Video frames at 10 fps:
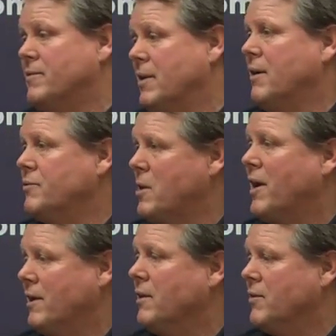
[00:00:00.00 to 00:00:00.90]
of trying
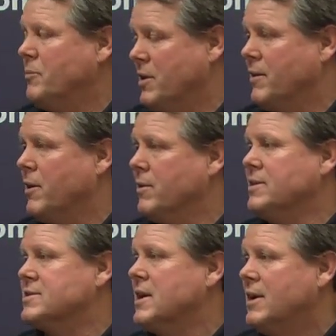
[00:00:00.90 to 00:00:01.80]
to live up to there.
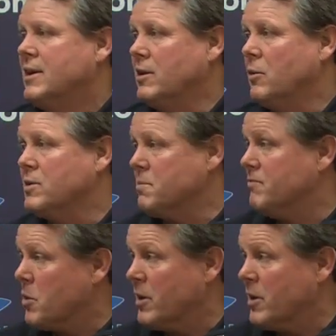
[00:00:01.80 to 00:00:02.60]
He's been very